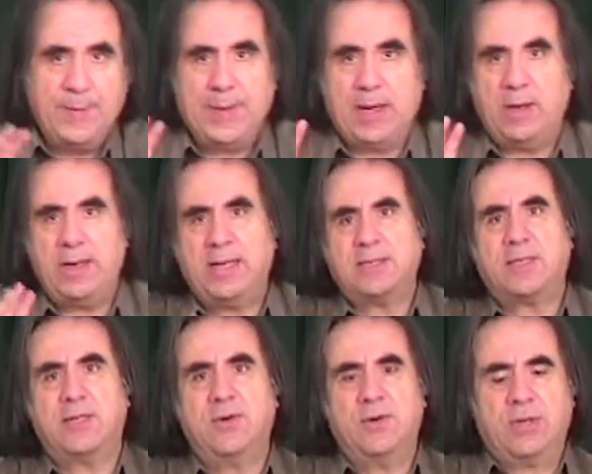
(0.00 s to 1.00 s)
Now let's
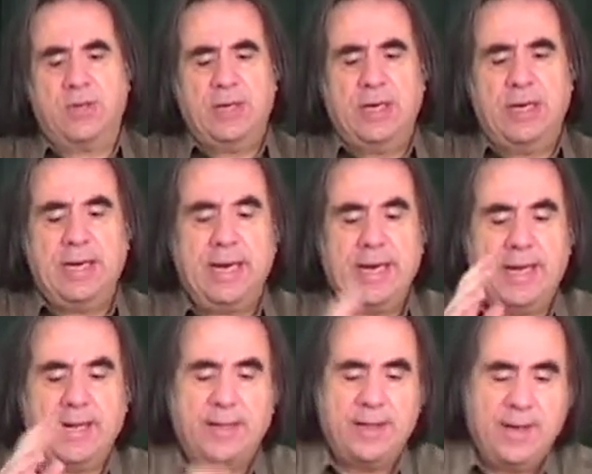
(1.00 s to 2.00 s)
look
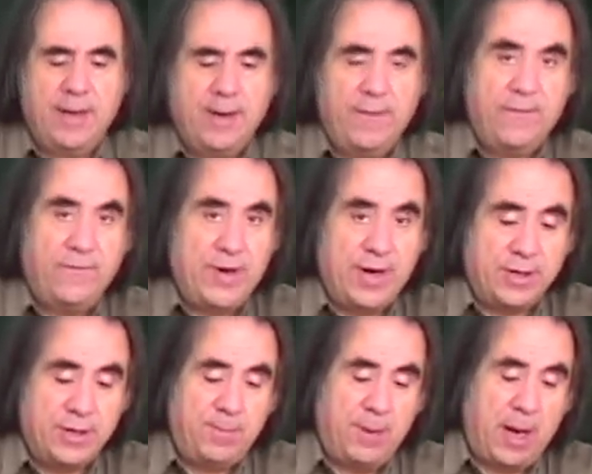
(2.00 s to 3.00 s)
at
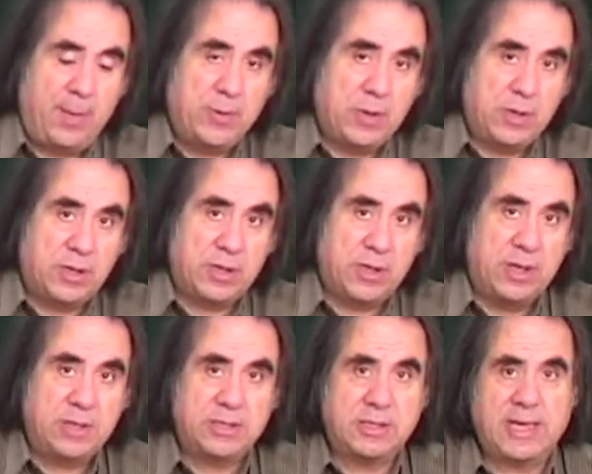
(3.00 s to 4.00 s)
very popular
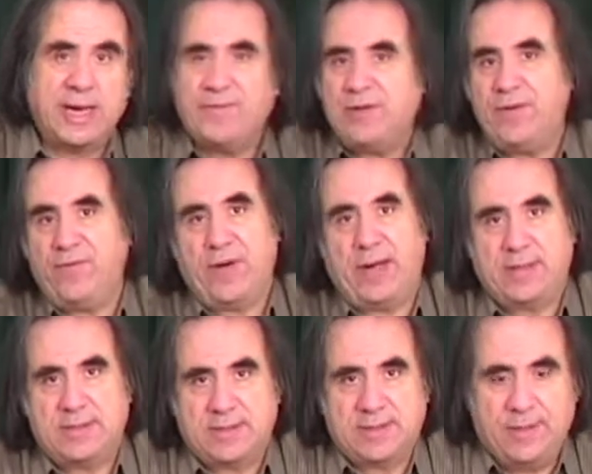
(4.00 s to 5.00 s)
Slav
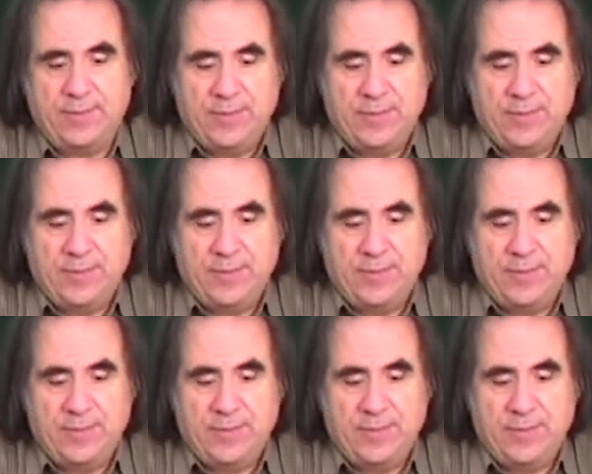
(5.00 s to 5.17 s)
defense,